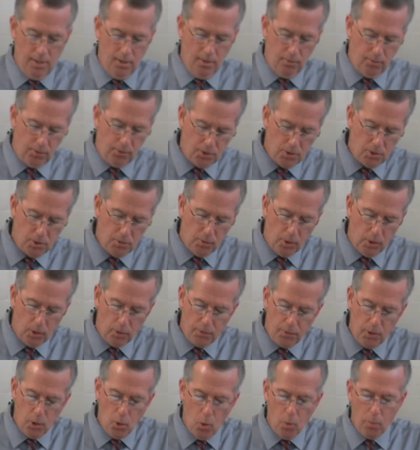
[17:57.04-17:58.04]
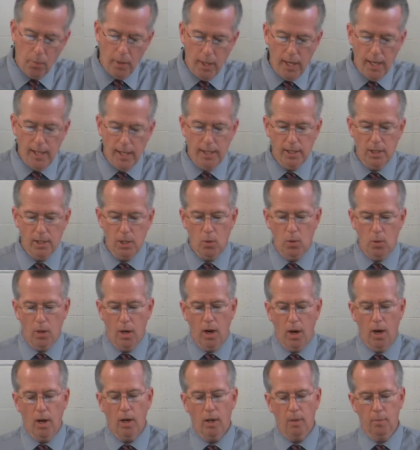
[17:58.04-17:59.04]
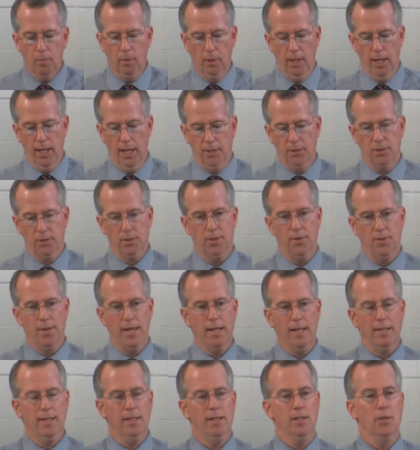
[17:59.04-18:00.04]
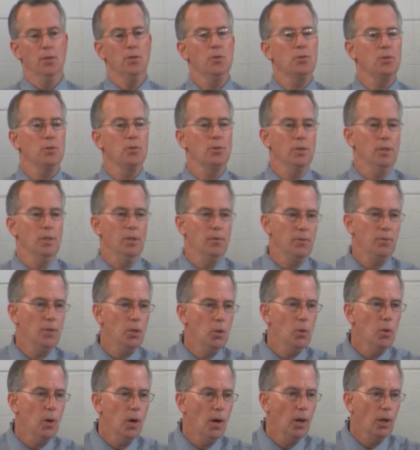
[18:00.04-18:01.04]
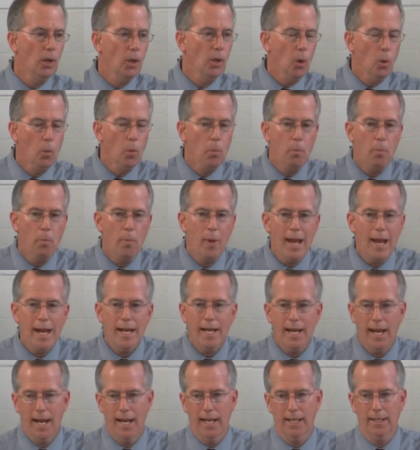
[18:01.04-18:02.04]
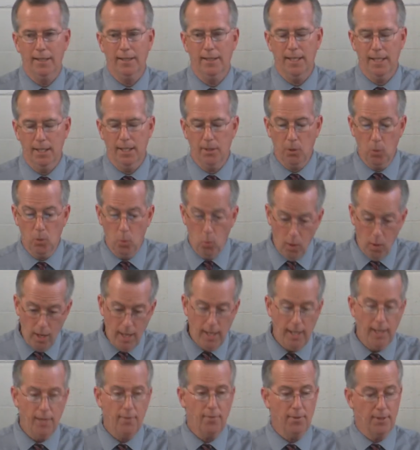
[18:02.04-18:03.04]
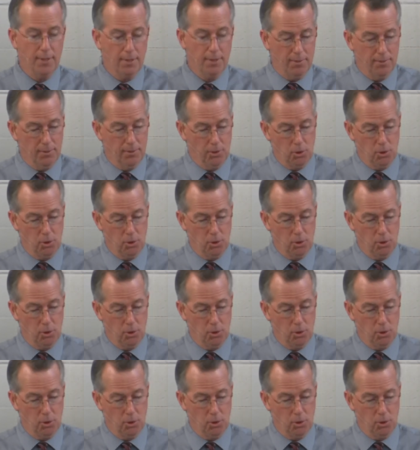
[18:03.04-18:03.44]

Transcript: First of all, if you obey, you are blessed. That is, if you are obeying in the way that the